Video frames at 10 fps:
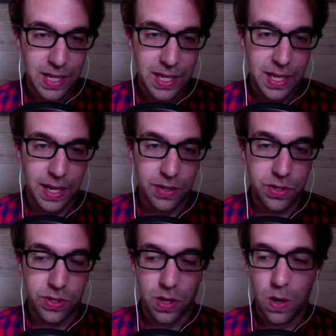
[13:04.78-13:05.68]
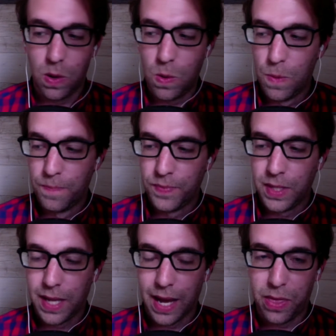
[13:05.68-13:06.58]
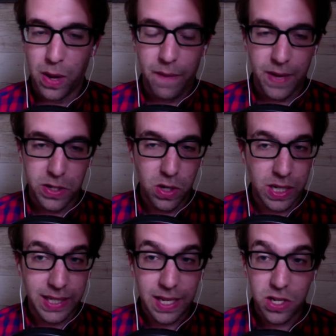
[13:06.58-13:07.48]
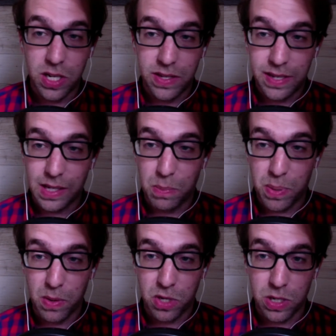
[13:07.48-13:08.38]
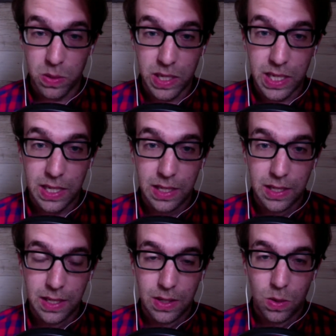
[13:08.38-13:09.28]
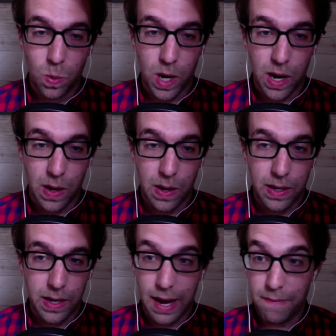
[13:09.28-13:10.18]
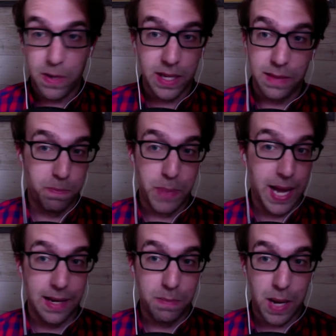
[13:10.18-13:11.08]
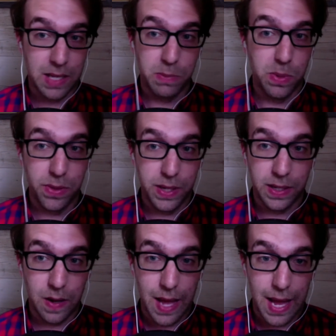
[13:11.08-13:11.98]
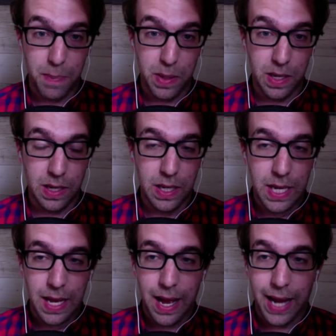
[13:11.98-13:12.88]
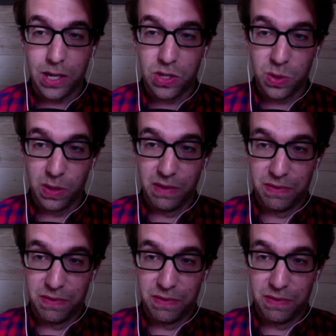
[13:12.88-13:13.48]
And so I thought if I took a kitchen sink approach to it, where every bad possible thing could happen, I could sort of